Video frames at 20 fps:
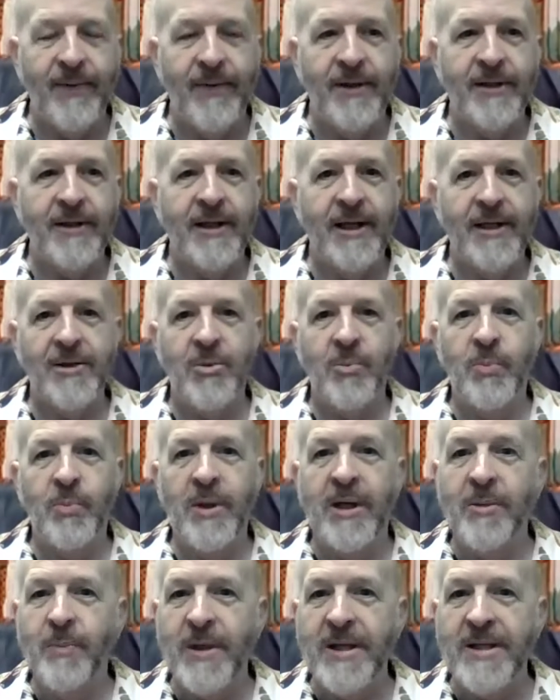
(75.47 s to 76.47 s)
I got the
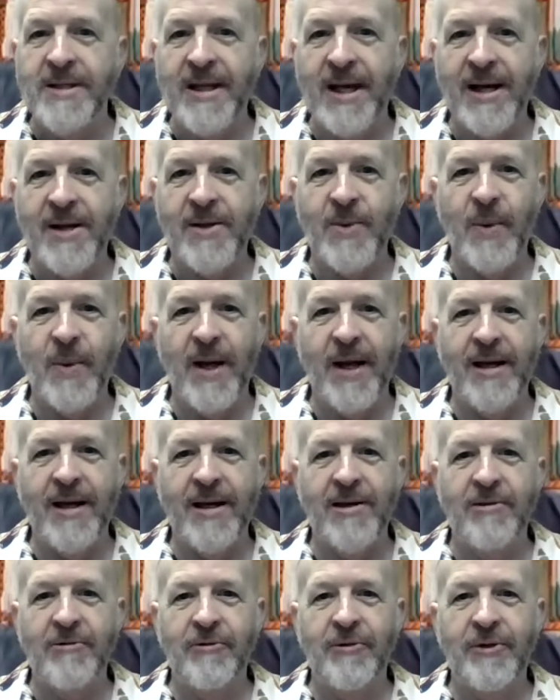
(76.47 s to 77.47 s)
big piece out of the way. I
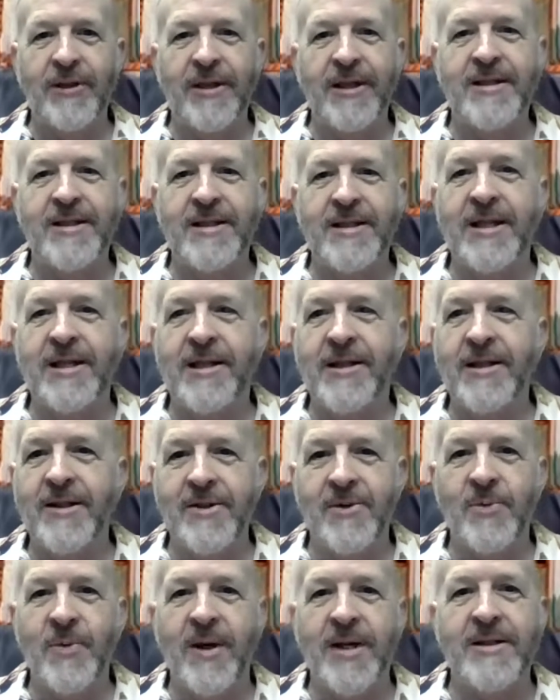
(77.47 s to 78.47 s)
didn't feel like standing in
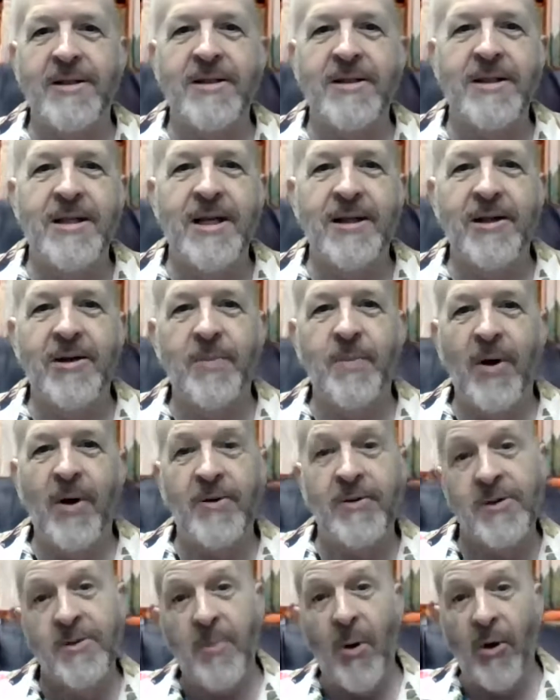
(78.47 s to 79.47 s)
the rain to take up
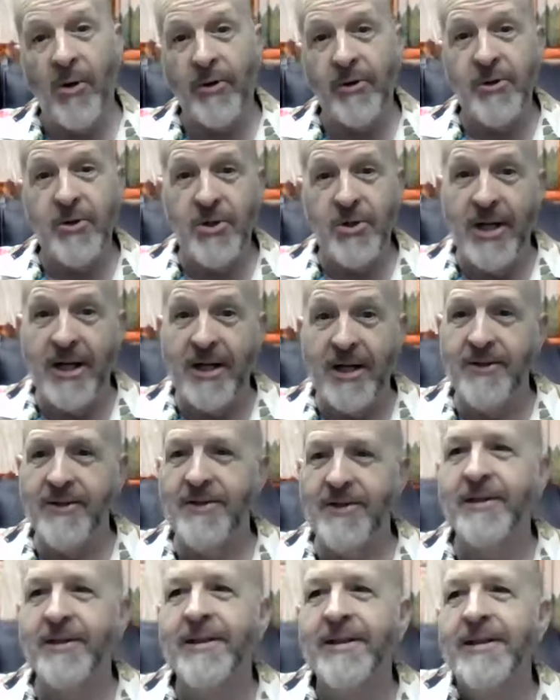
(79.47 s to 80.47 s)
all the smaller
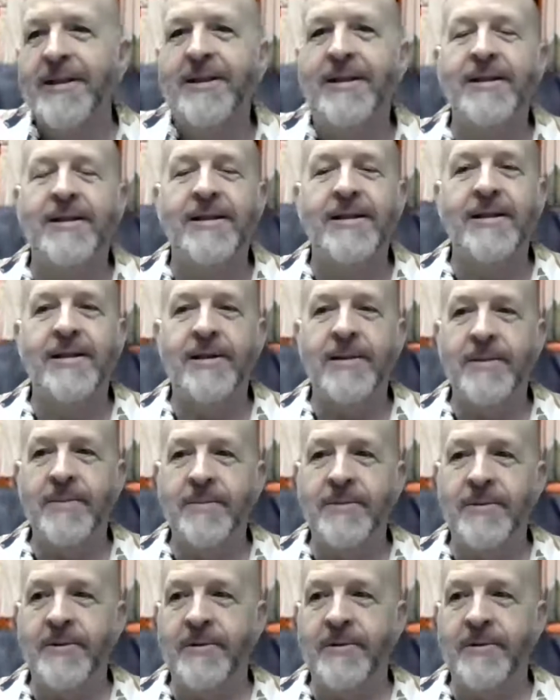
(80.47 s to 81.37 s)
sticks uh,